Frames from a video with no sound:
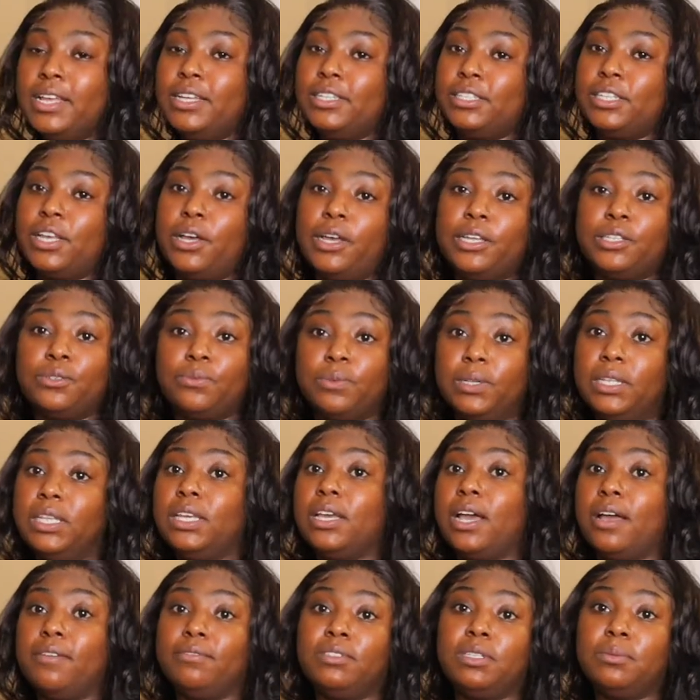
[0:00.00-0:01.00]
So it's really
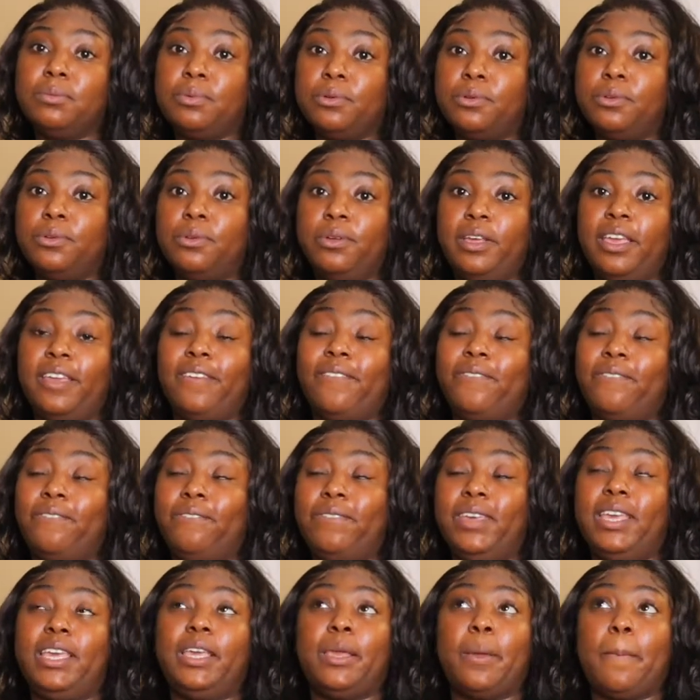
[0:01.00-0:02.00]
comfortable. It
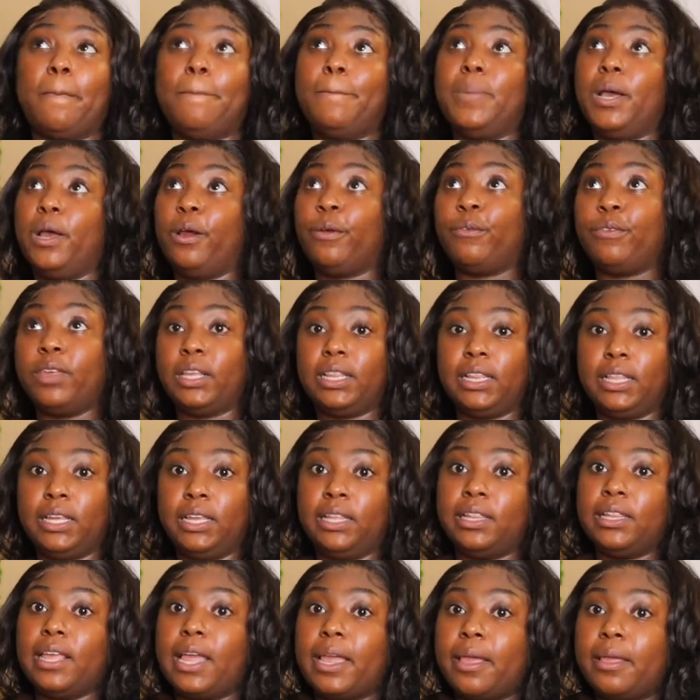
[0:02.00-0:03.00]
fit perfectly,
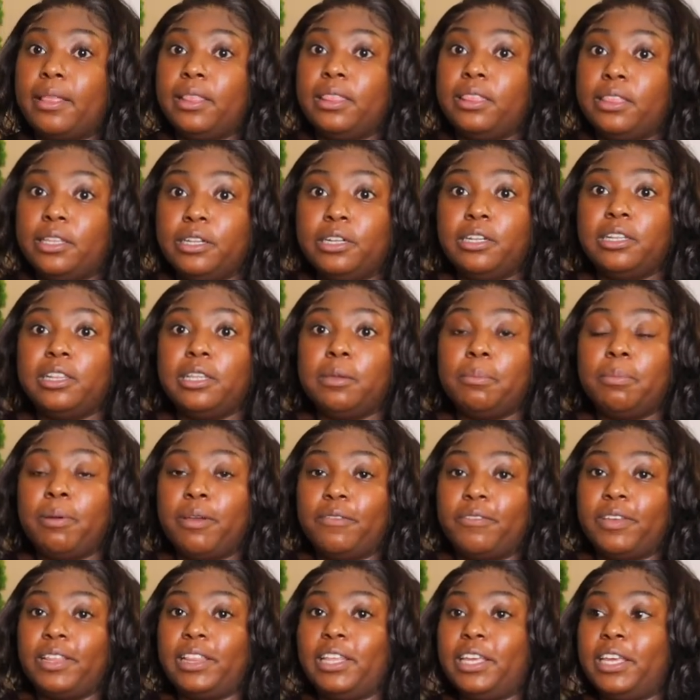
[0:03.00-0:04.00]
like literally
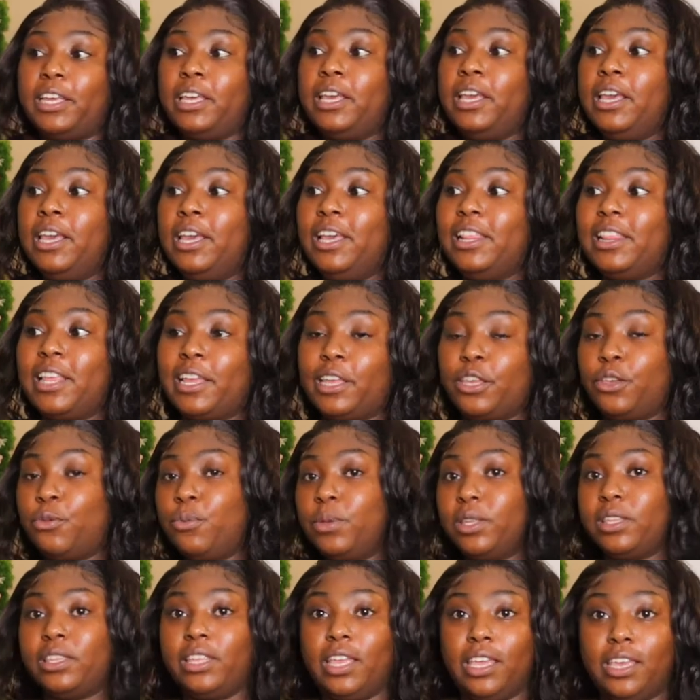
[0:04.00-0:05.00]
perfectly. Like, you
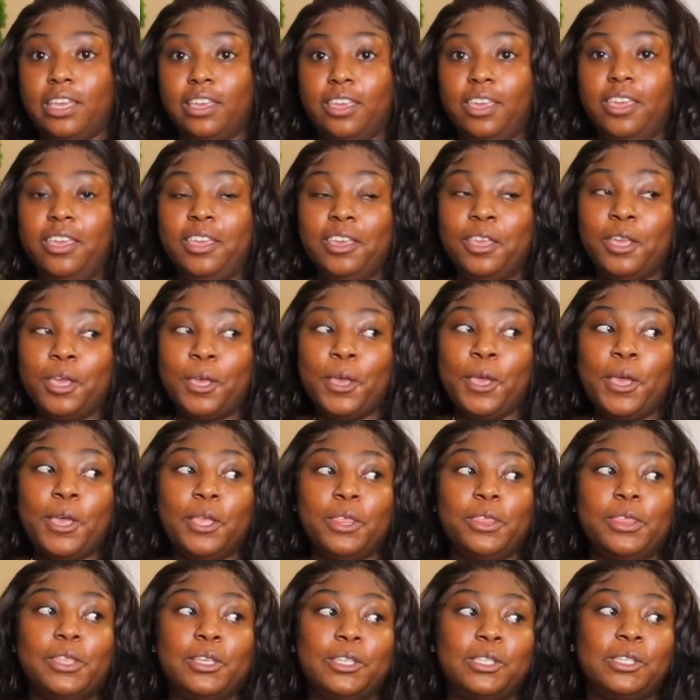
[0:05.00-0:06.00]
would think
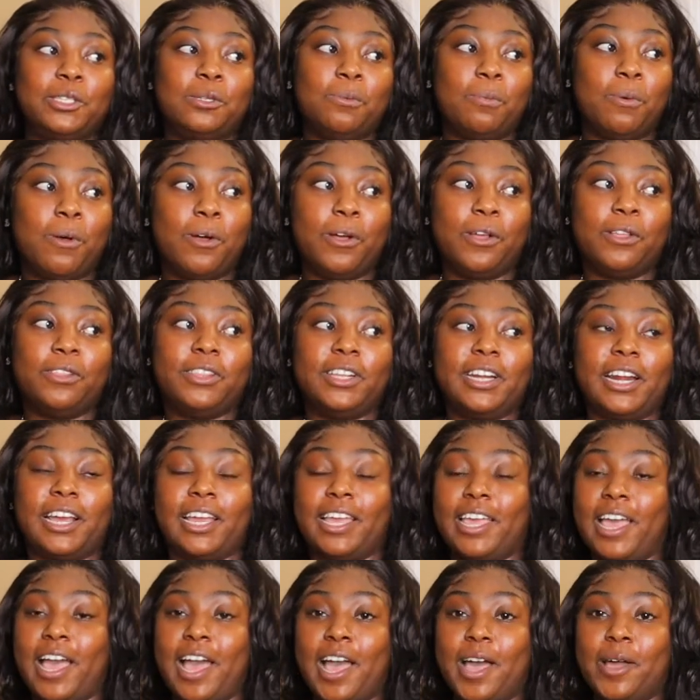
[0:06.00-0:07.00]
the small that I
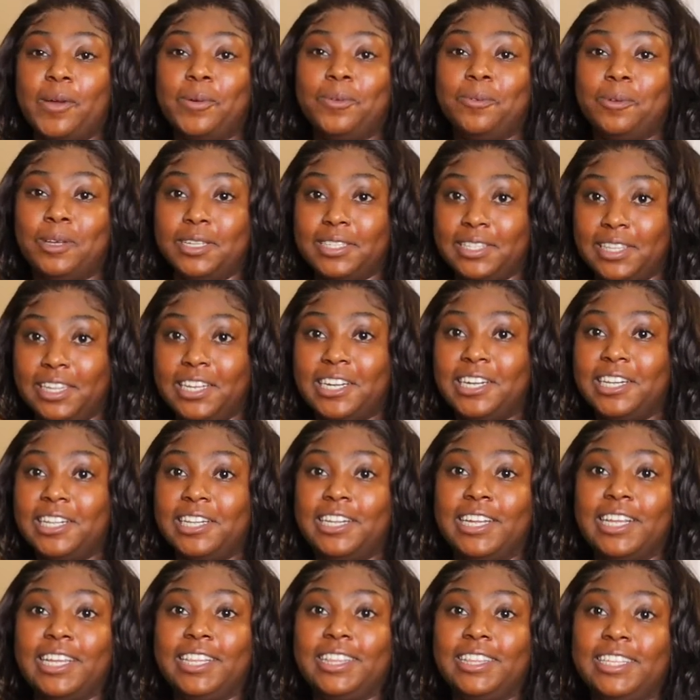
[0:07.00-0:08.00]
got was
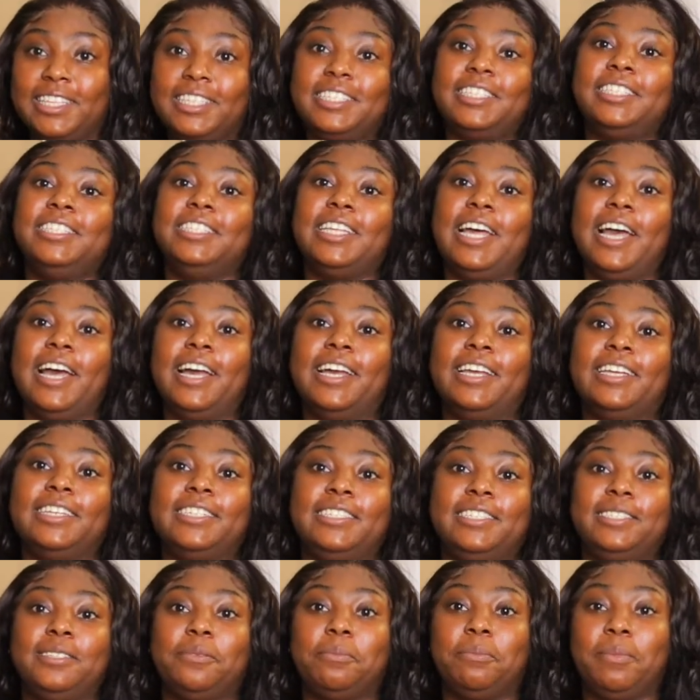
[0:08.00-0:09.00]
literally this
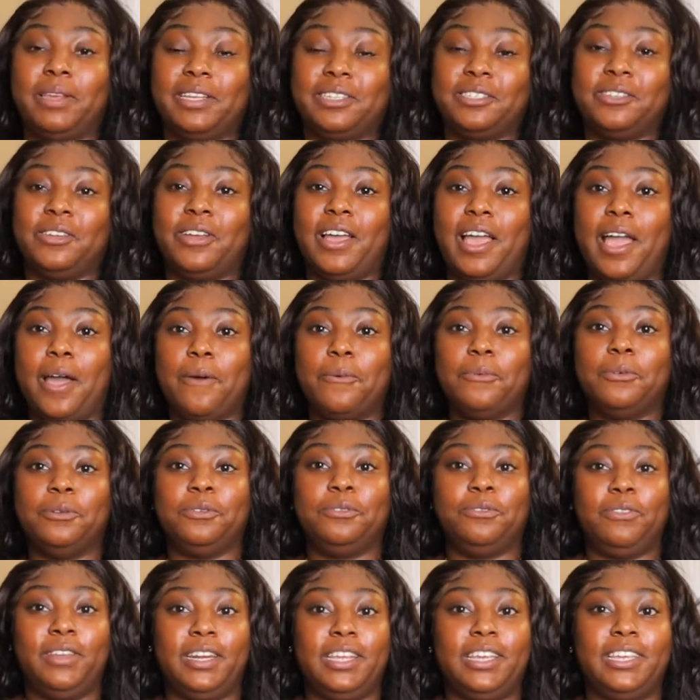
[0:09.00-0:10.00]
size based on how it was
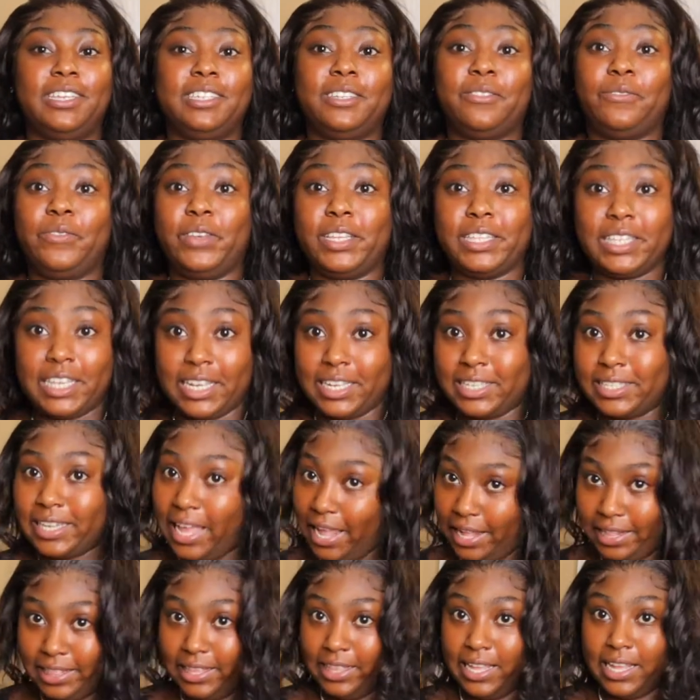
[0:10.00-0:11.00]
fitting, because it fits
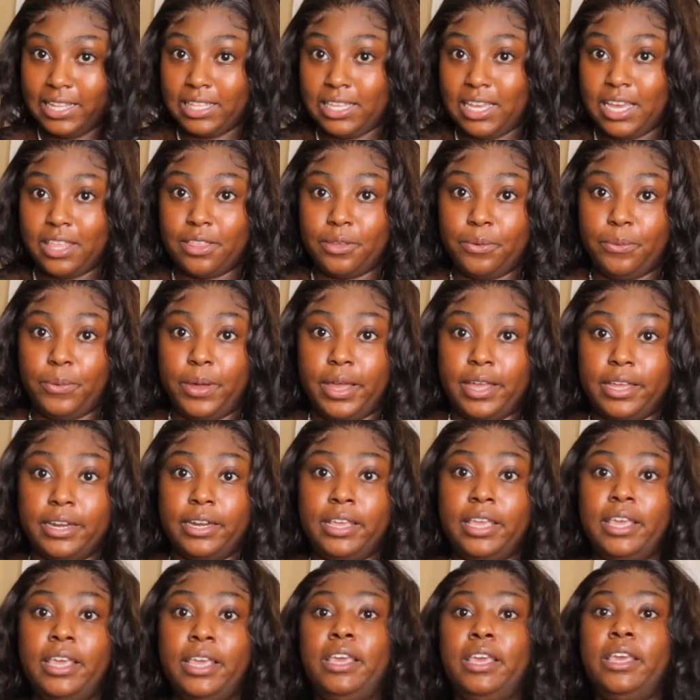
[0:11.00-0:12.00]
exactly like the other one.
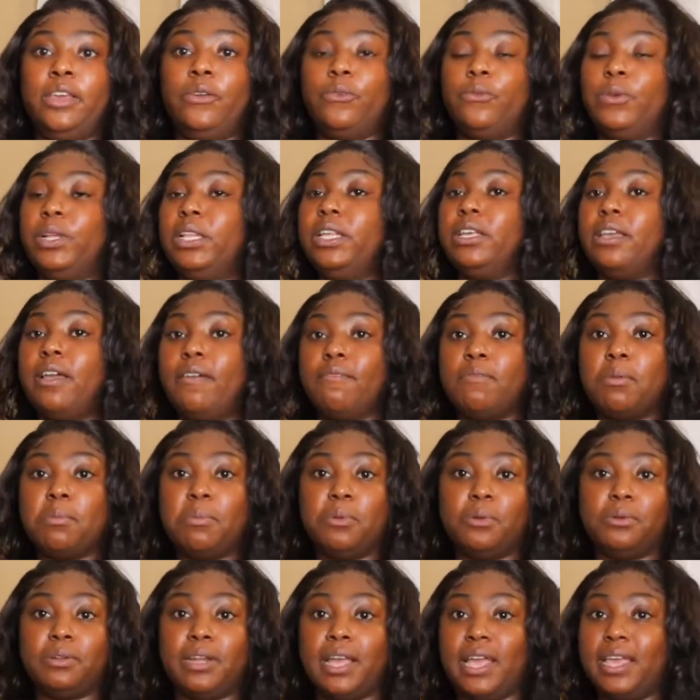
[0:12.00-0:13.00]
Really
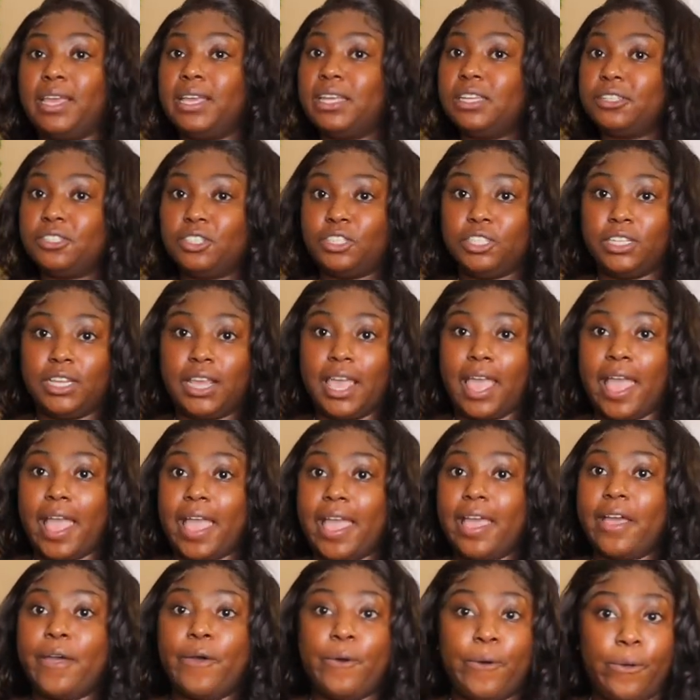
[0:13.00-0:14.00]
comfortable, not itchy
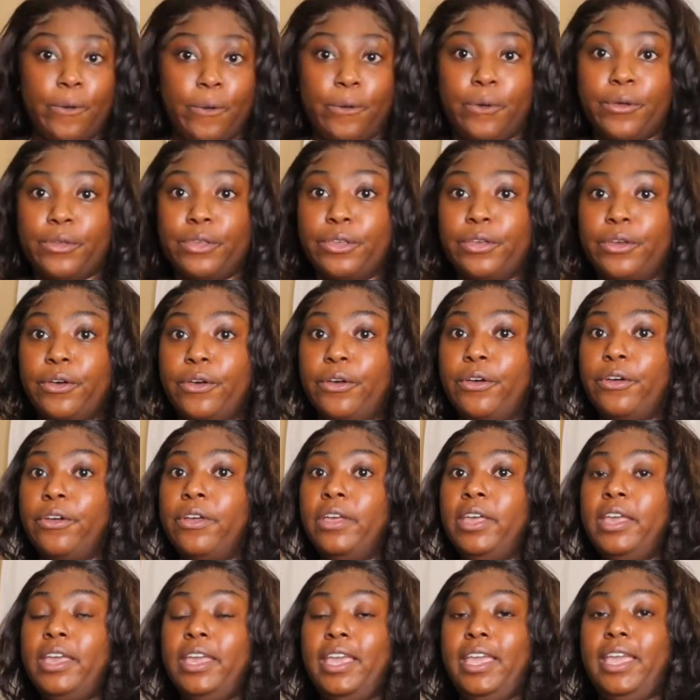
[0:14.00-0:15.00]
at all, y'all.
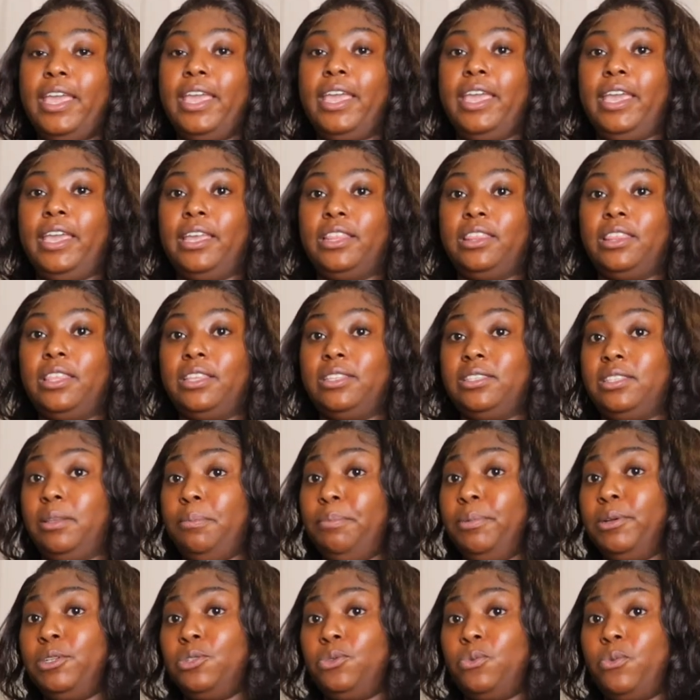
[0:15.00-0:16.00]
And the
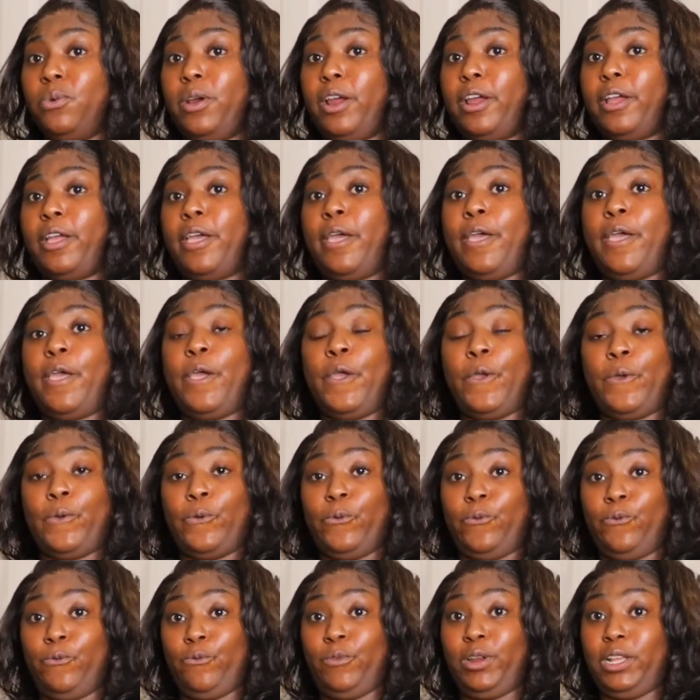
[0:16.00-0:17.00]
zippers work
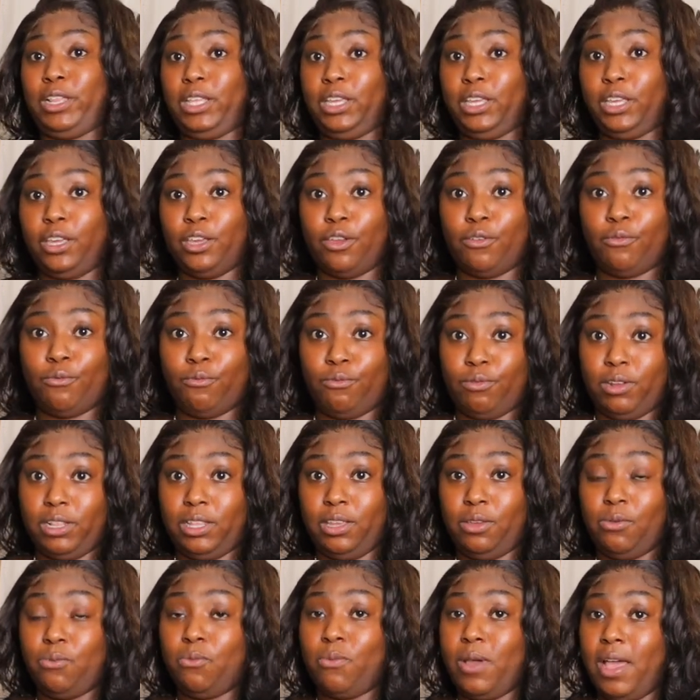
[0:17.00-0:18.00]
really
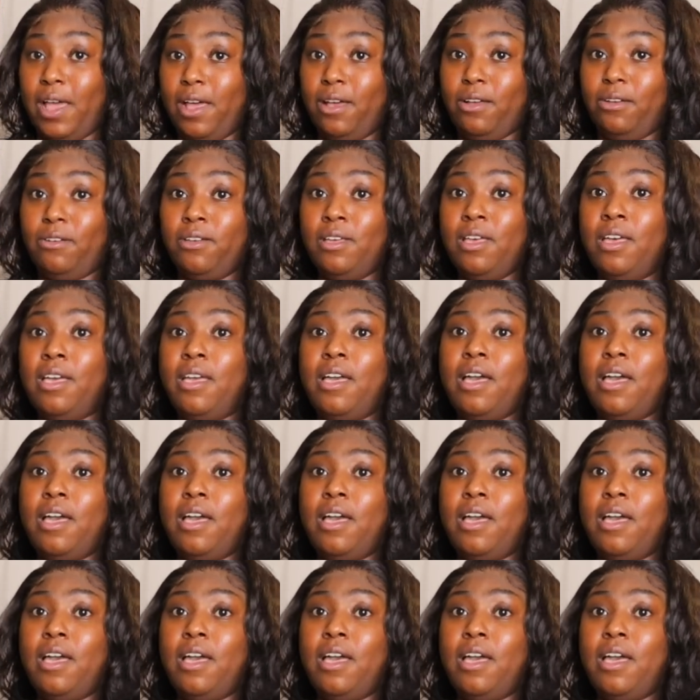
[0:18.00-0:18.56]
well.